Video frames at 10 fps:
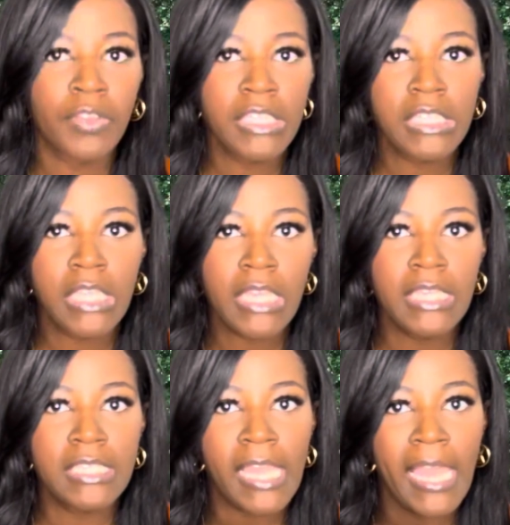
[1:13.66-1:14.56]
this
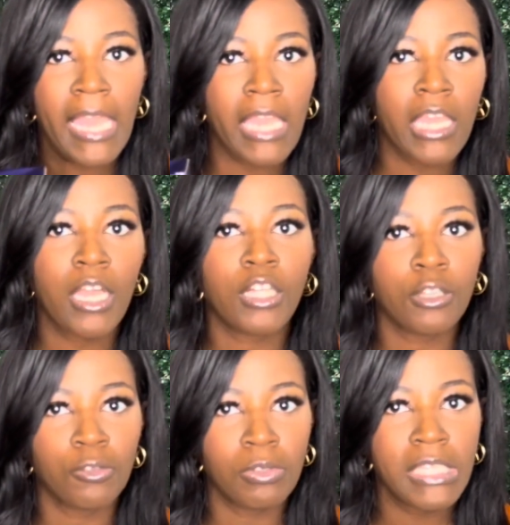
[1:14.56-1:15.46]
is a
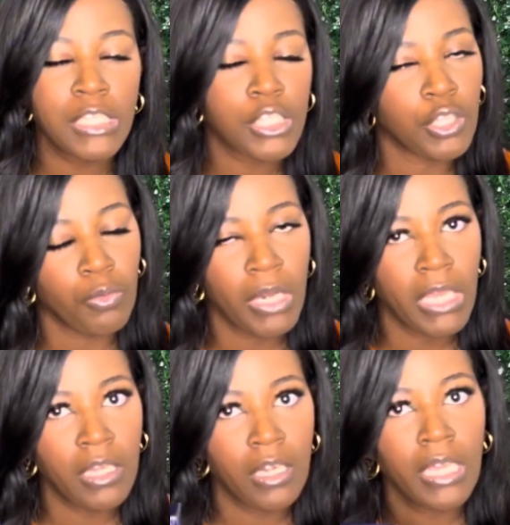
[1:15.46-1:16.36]
glueless
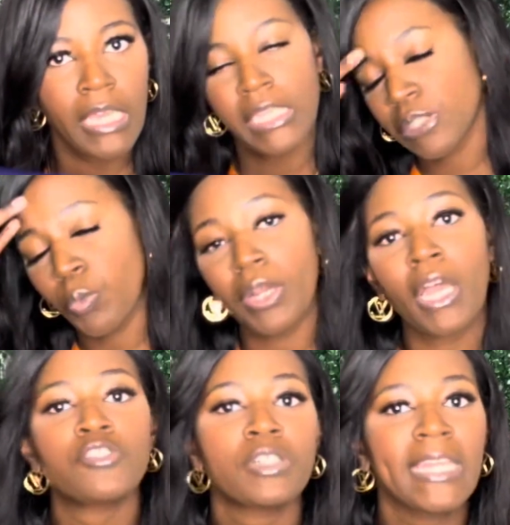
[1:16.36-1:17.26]
unit. It's
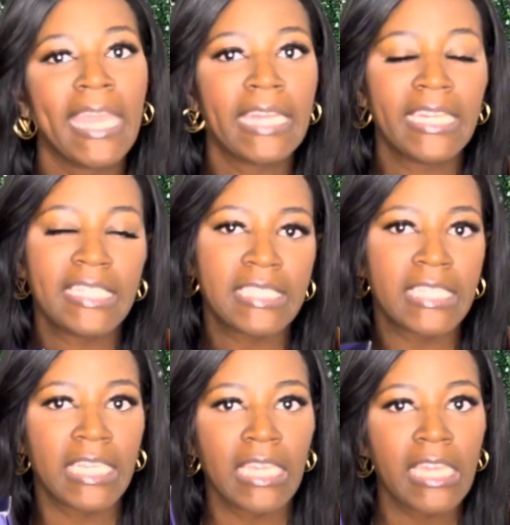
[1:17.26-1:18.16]
180
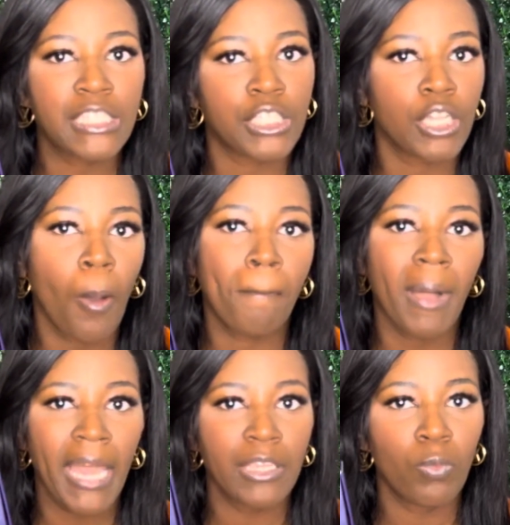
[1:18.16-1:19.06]
density. It's a
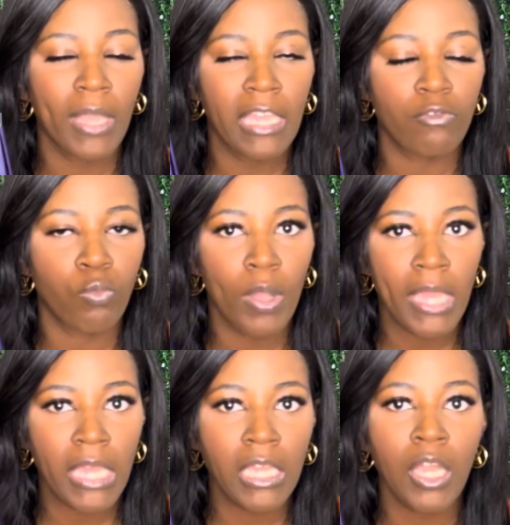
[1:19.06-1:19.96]
body wave
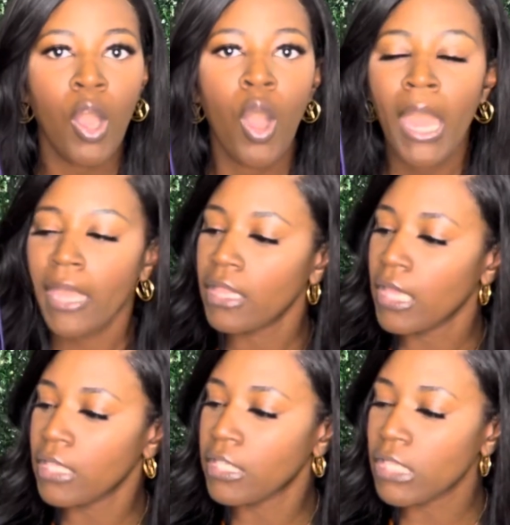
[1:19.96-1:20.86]
wig.
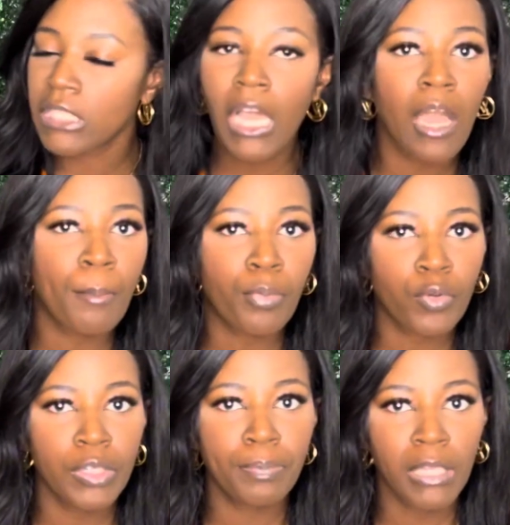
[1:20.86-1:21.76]
It does come
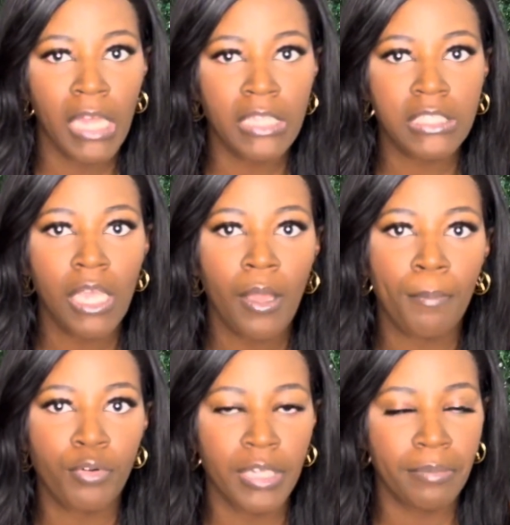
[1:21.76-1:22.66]
pre-plucked,
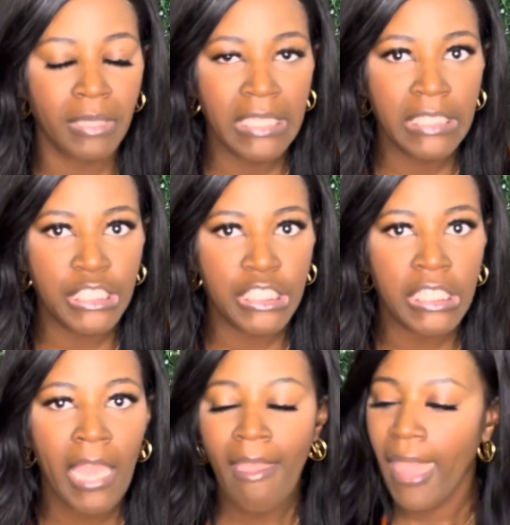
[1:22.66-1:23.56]
pre-bleached,
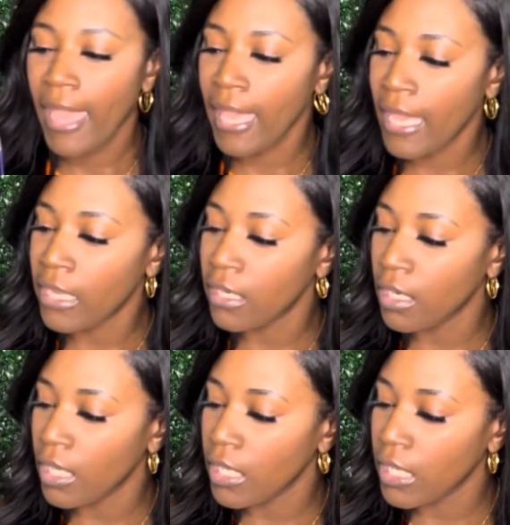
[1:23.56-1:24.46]

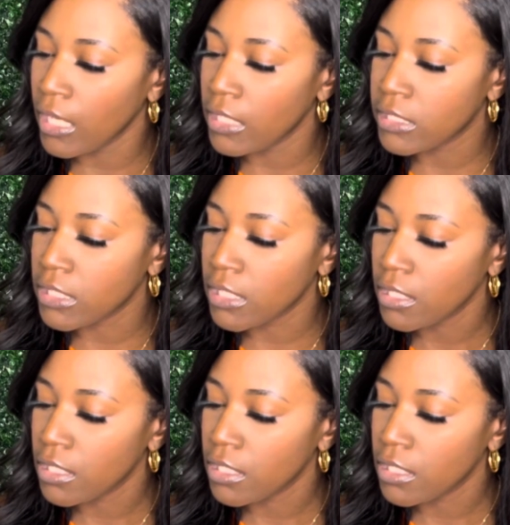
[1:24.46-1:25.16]
and it